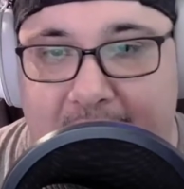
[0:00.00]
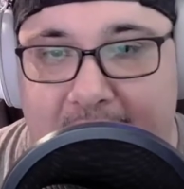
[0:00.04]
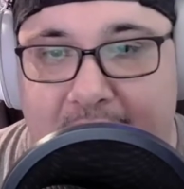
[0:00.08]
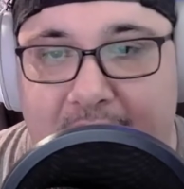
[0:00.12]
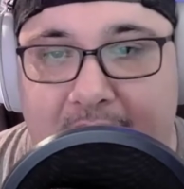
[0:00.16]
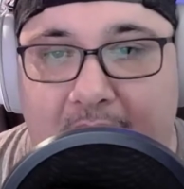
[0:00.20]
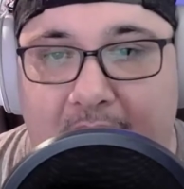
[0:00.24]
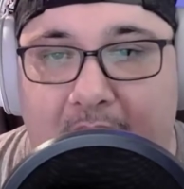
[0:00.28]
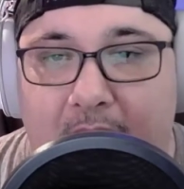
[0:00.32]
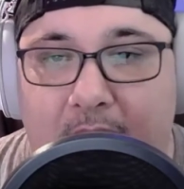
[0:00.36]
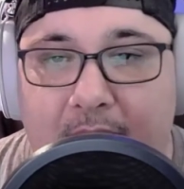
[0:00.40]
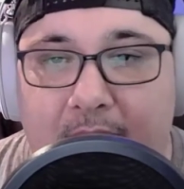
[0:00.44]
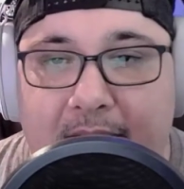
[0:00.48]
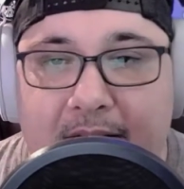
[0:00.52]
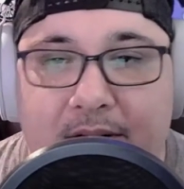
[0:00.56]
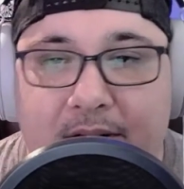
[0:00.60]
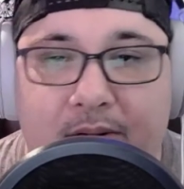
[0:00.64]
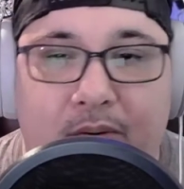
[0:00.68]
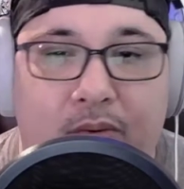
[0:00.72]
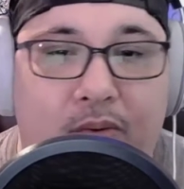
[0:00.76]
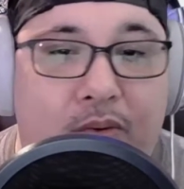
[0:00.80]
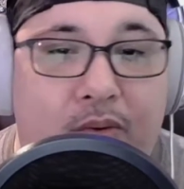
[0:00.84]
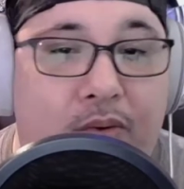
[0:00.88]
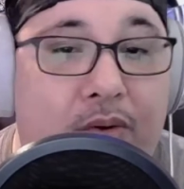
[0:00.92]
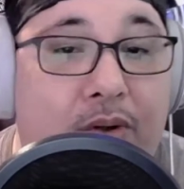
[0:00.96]
So it's
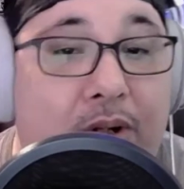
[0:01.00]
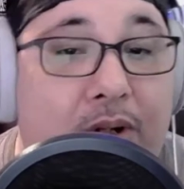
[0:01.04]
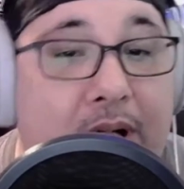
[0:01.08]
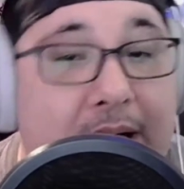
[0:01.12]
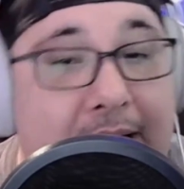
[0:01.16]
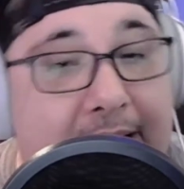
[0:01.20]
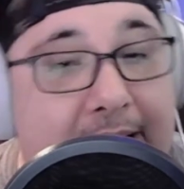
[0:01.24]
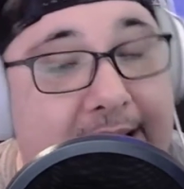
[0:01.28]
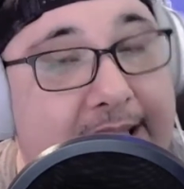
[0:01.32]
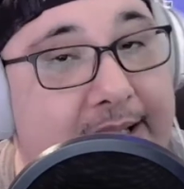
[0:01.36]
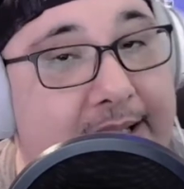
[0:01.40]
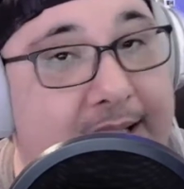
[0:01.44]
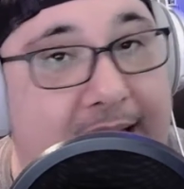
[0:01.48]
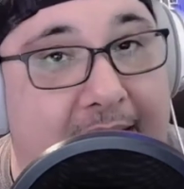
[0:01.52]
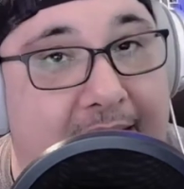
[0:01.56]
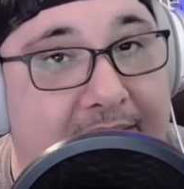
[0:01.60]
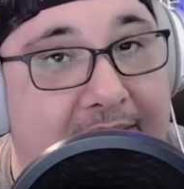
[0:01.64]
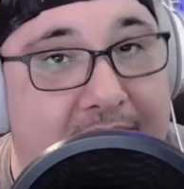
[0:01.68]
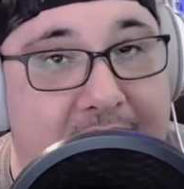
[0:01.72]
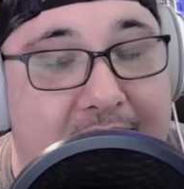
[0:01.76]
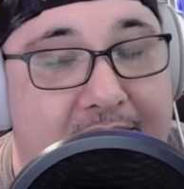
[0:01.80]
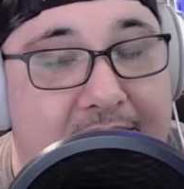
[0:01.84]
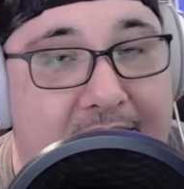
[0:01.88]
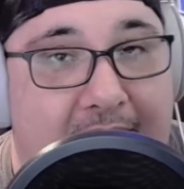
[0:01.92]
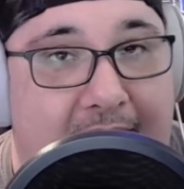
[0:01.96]
really safe
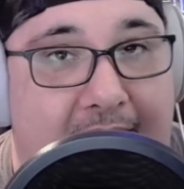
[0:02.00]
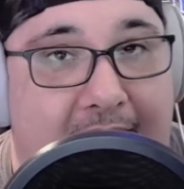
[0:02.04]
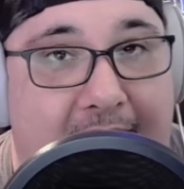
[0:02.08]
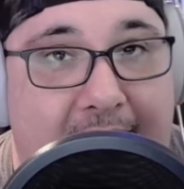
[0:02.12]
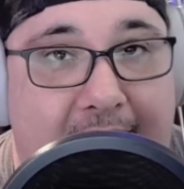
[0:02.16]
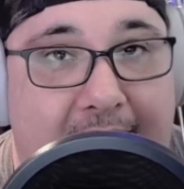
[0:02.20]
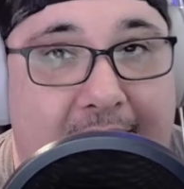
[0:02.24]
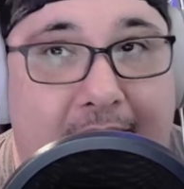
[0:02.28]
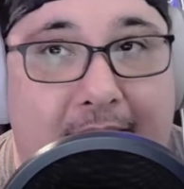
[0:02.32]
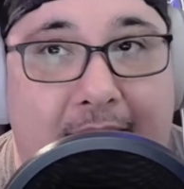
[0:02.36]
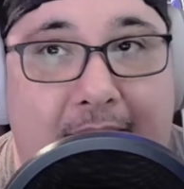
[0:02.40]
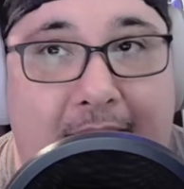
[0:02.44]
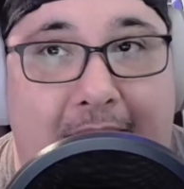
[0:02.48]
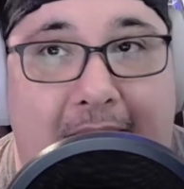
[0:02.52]
to say,